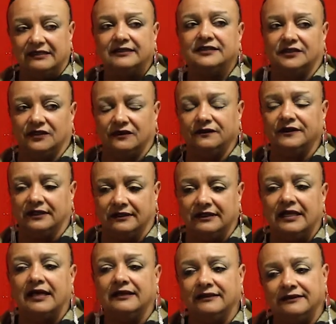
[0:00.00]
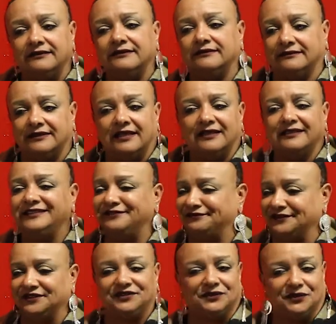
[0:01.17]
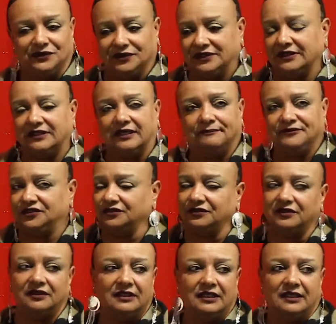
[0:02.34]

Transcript: So there are a lot of different stories, and I'm sure